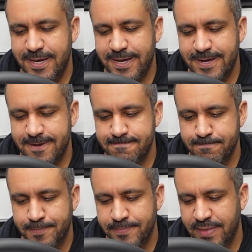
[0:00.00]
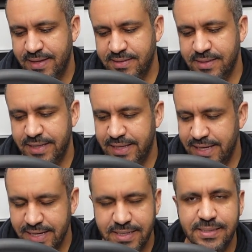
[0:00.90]
Is it
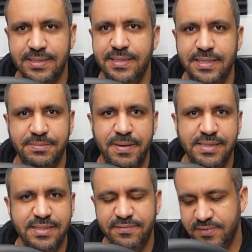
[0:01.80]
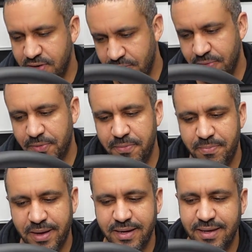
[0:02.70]
hideously expensive? No,
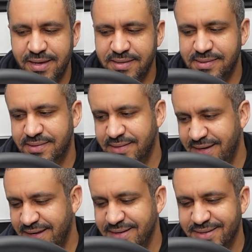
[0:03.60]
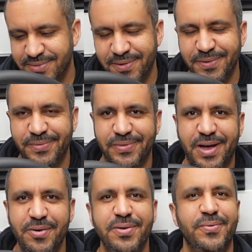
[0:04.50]
but is it sort of
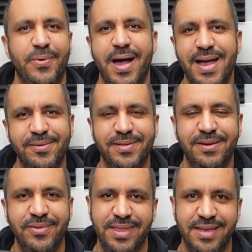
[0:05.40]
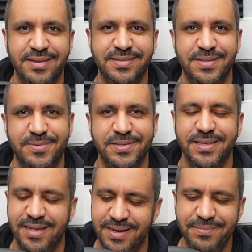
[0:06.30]
out of whack with everything else in the Moza
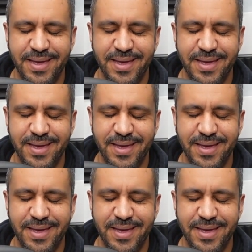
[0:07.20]
lineup?